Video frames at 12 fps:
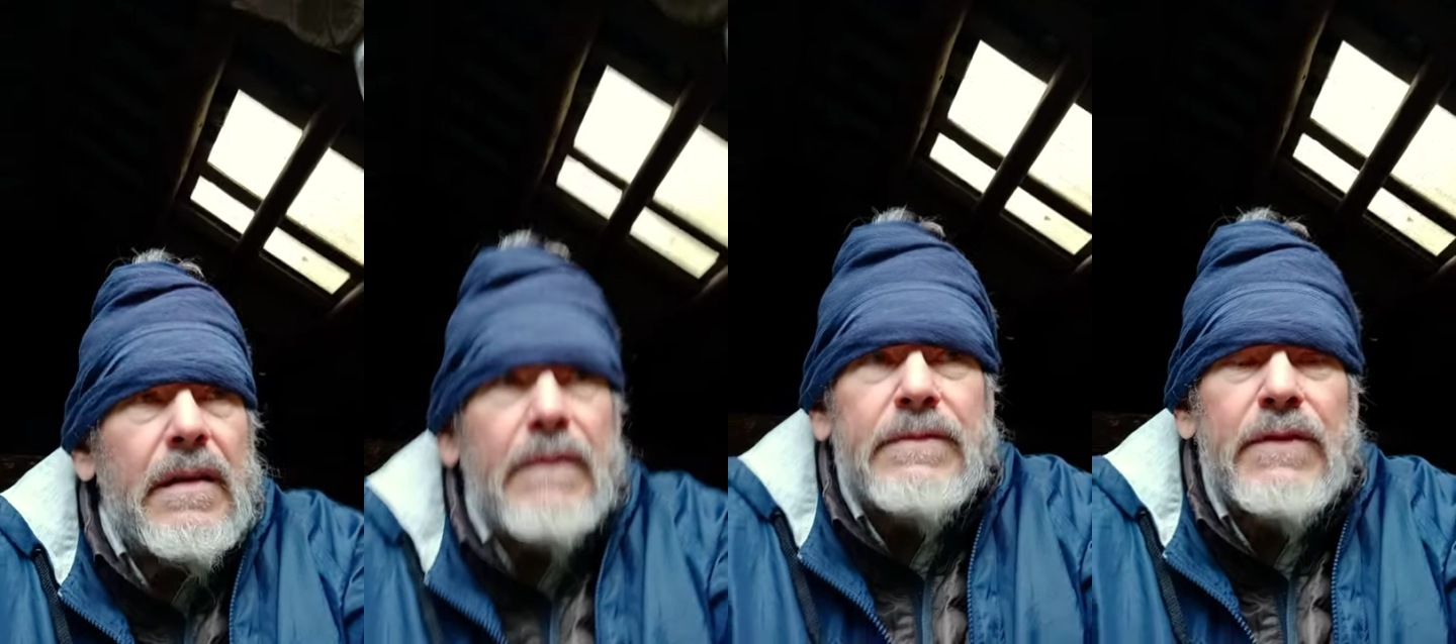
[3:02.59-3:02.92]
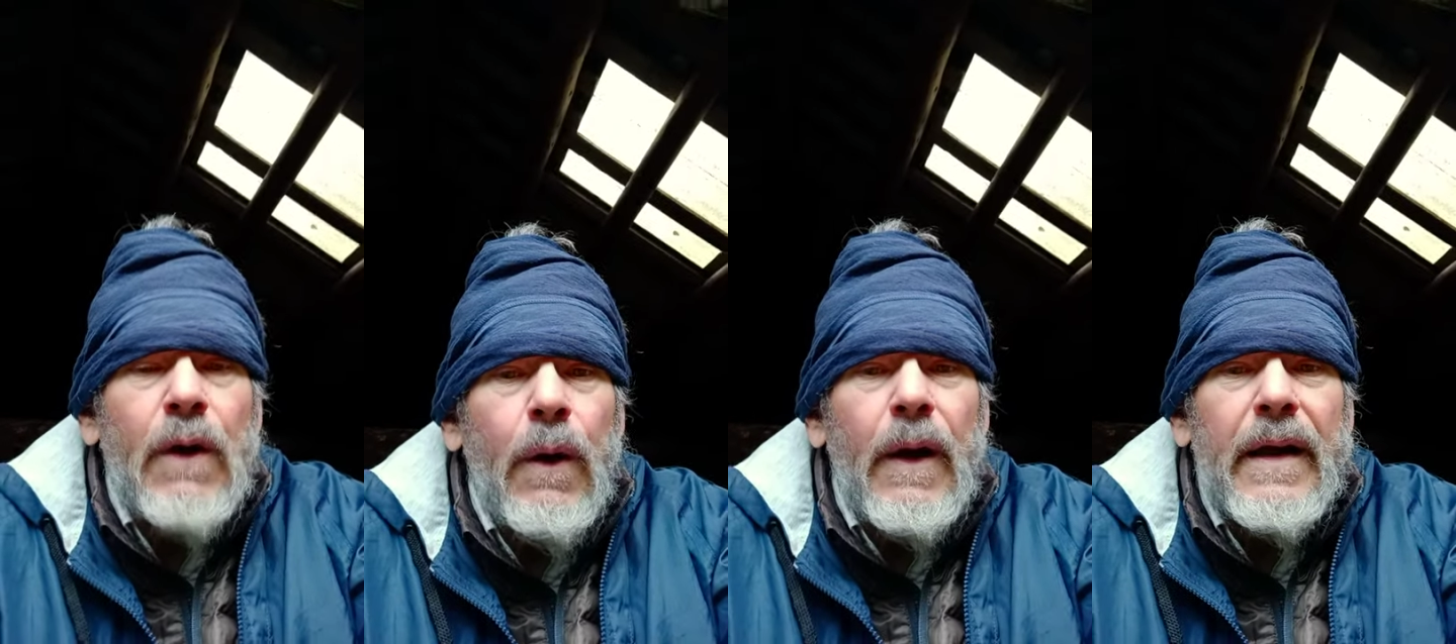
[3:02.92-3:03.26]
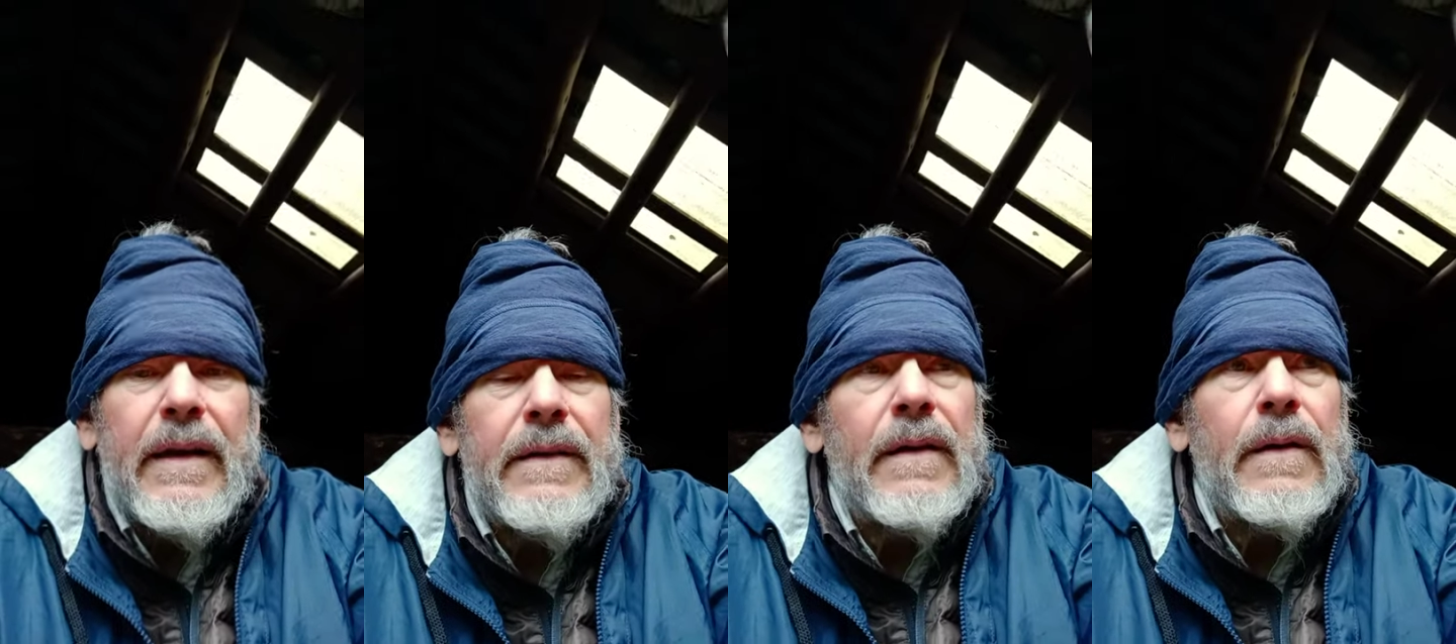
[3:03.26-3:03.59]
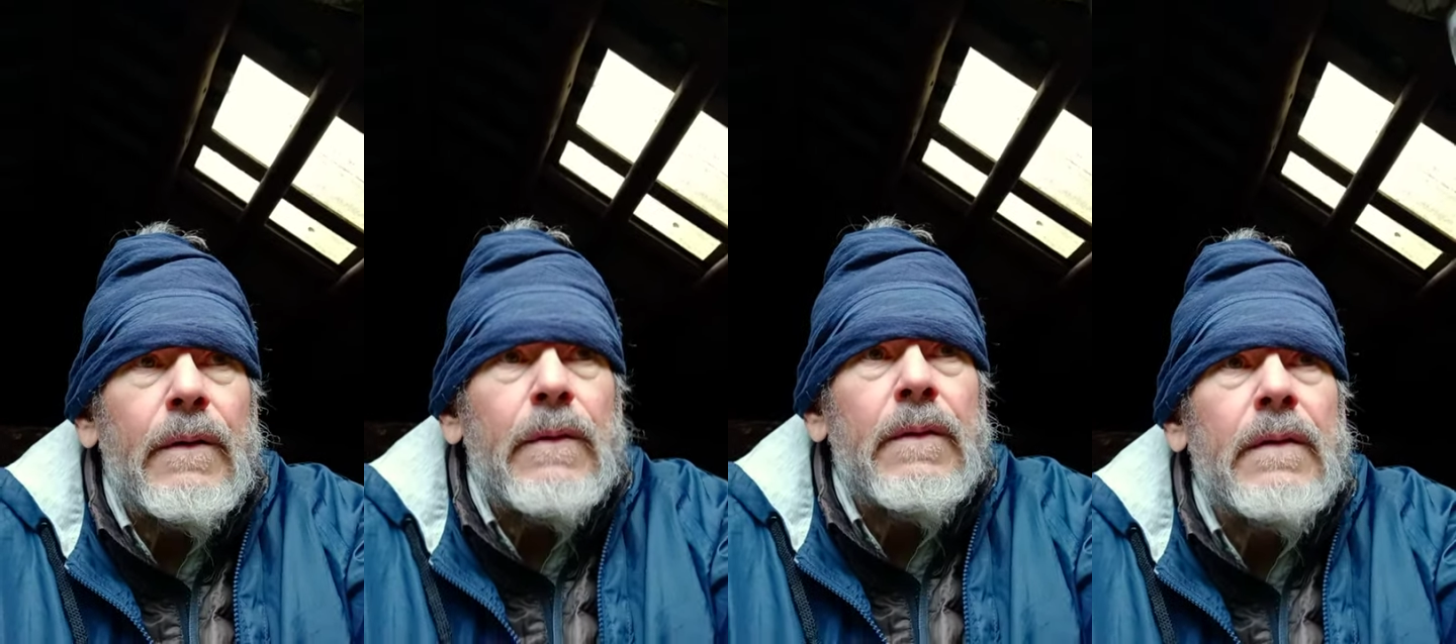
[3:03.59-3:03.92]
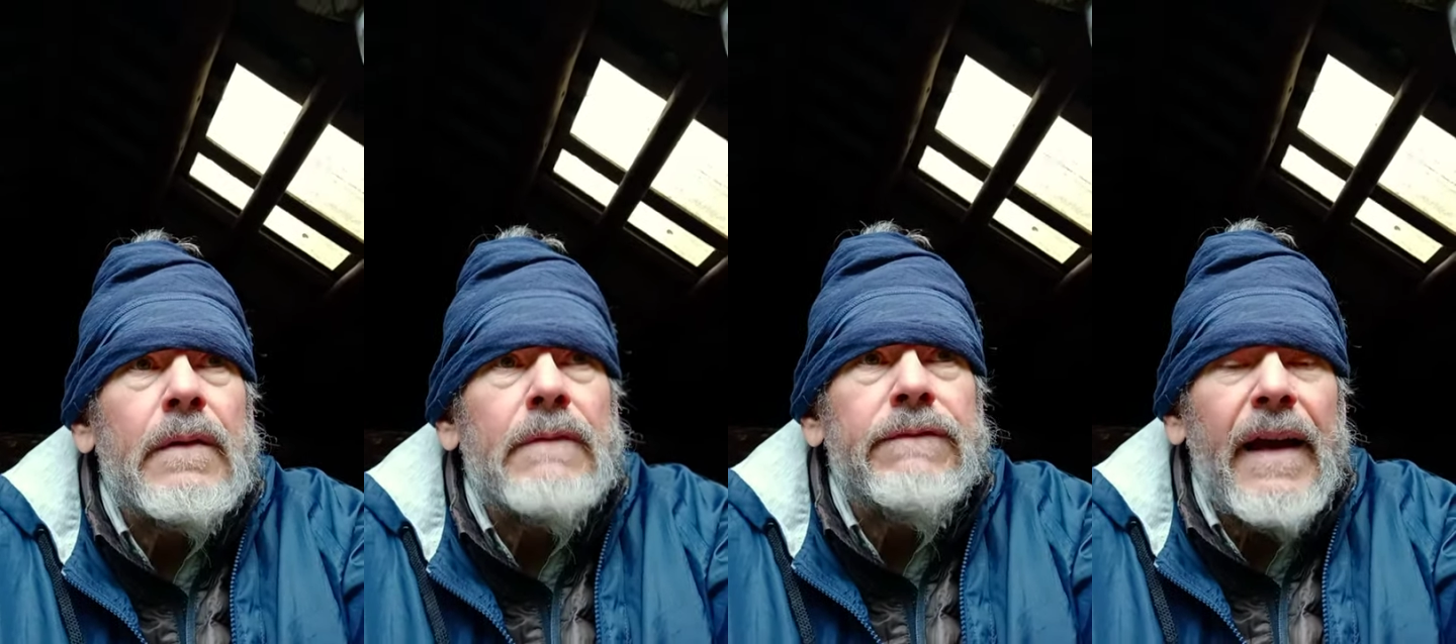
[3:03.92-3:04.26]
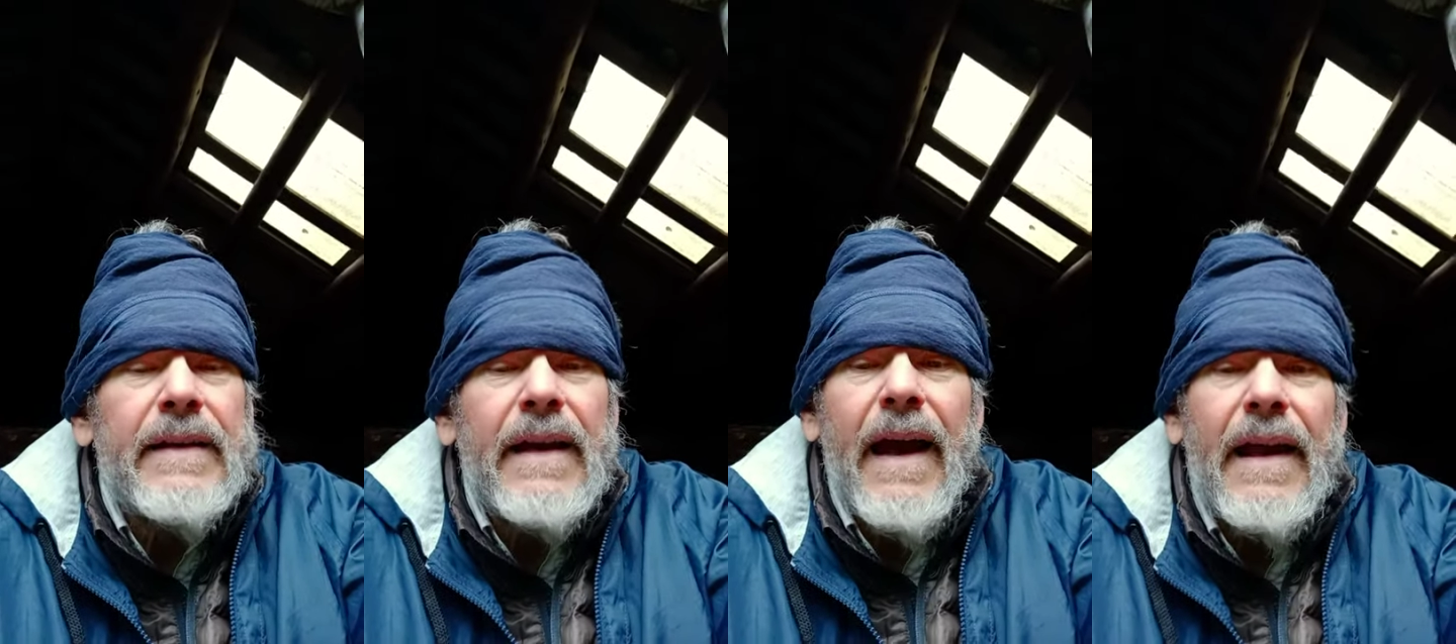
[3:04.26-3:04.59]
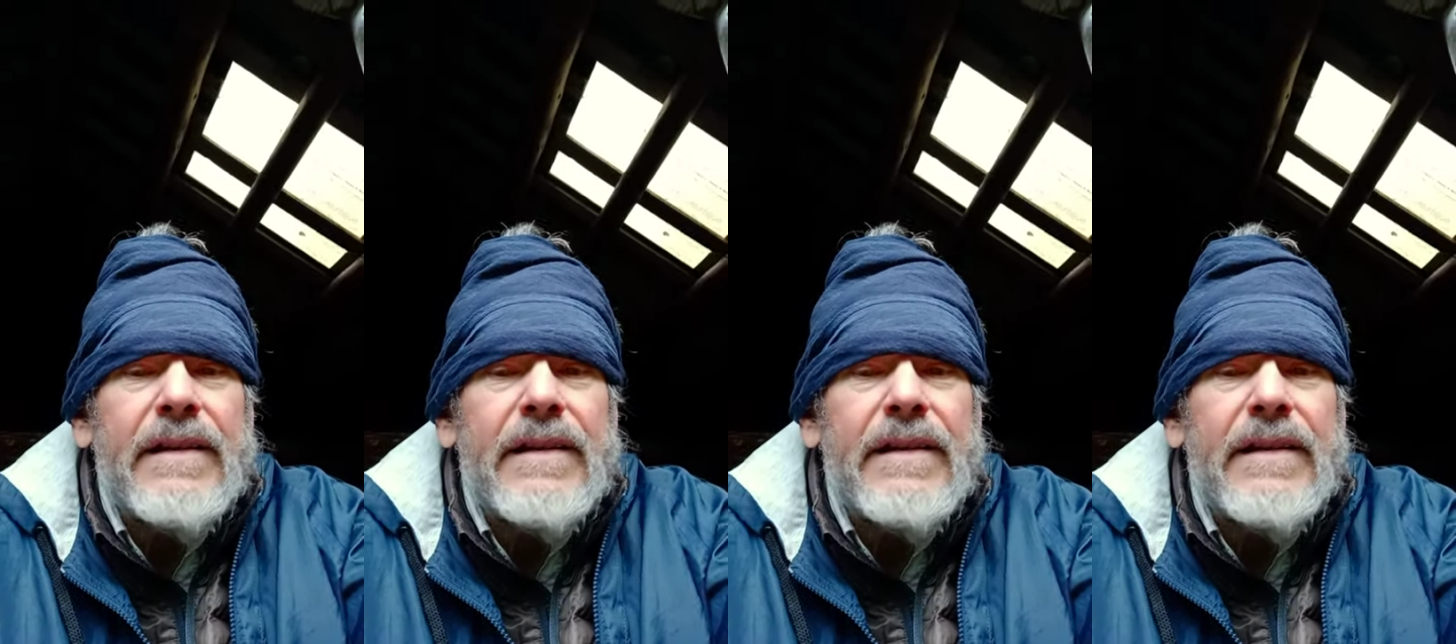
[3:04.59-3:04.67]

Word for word: it was all I could do. In fact, I had to